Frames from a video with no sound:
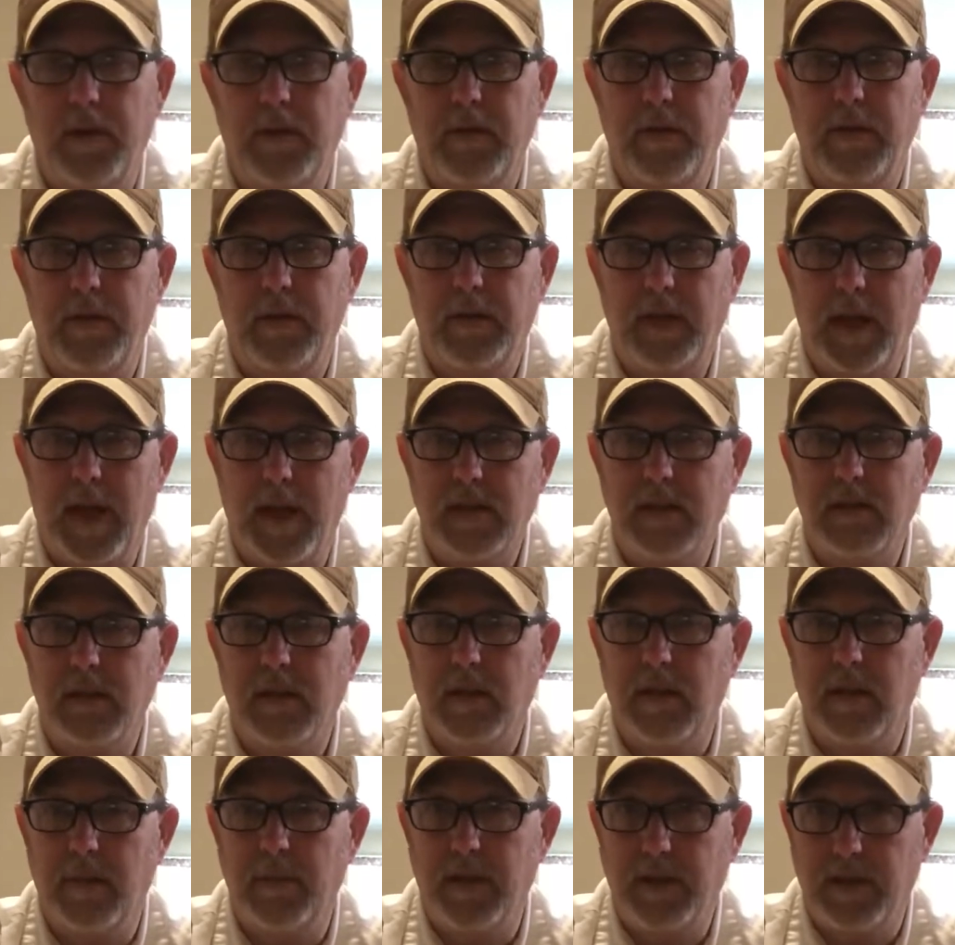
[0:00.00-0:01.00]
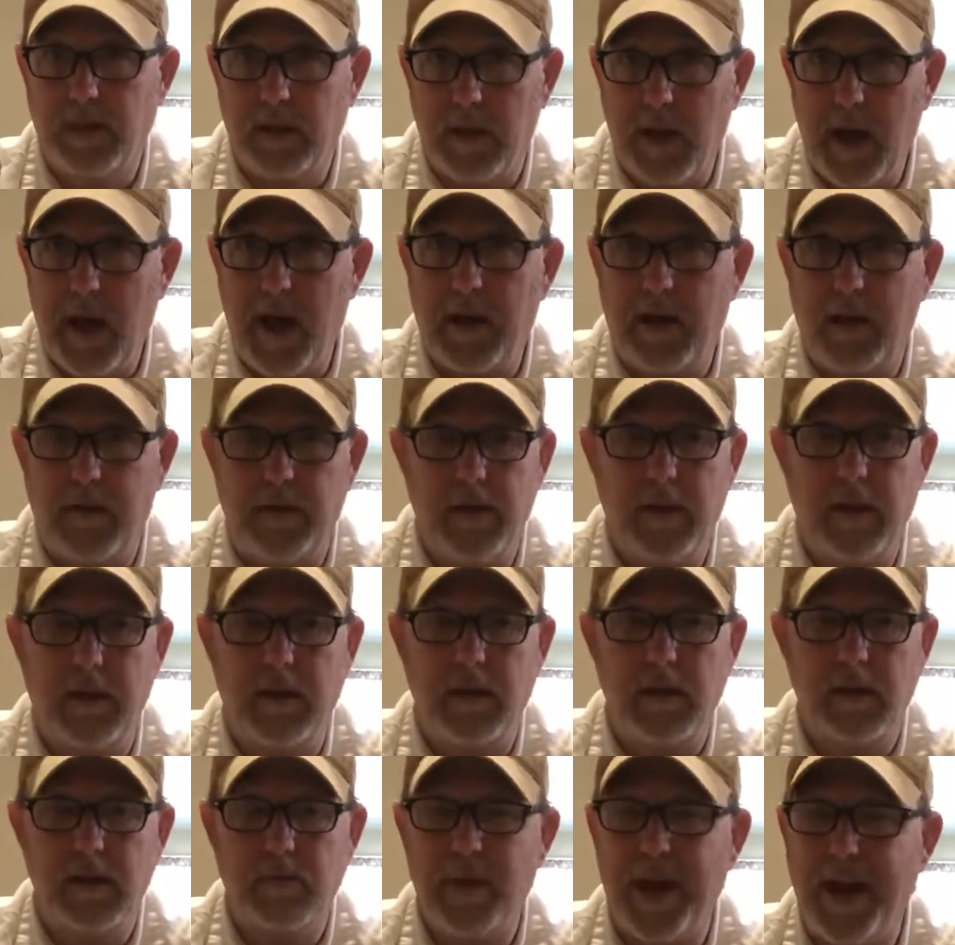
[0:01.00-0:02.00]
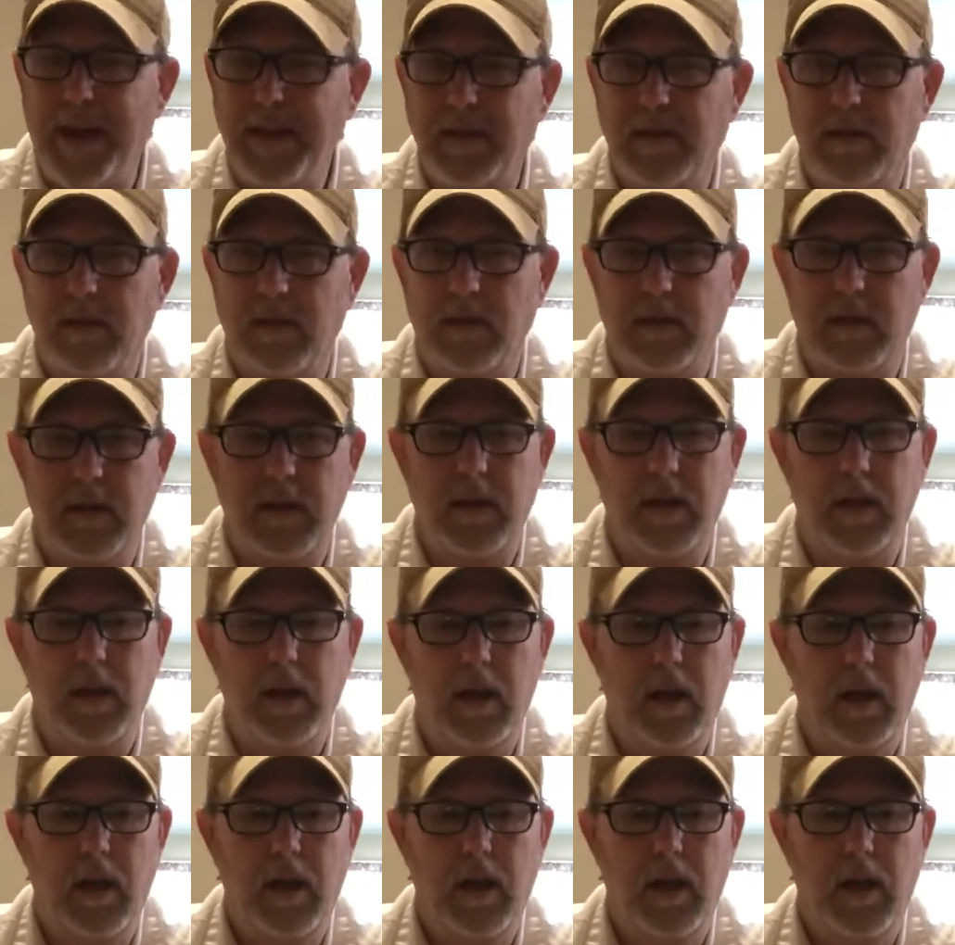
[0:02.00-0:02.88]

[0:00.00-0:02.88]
the taste of the Michelada, the spices, the